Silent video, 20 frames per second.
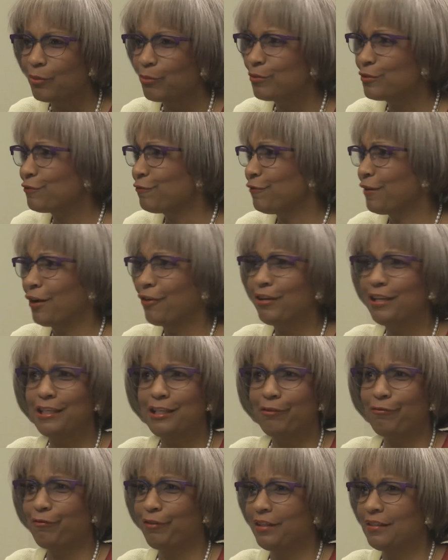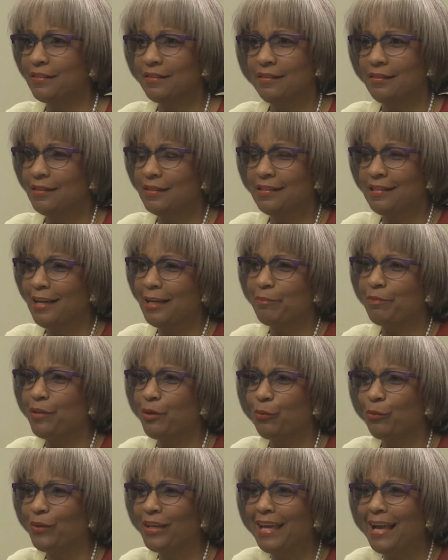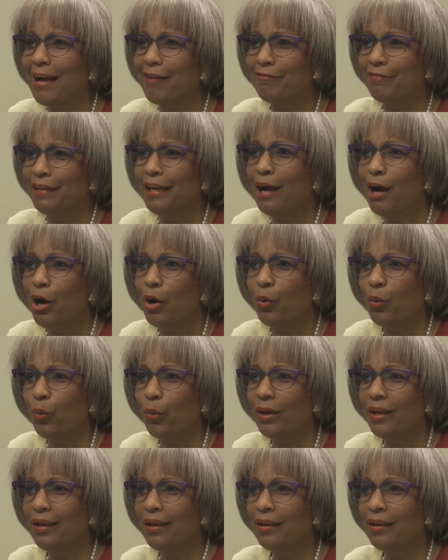was very different to the type that we have now.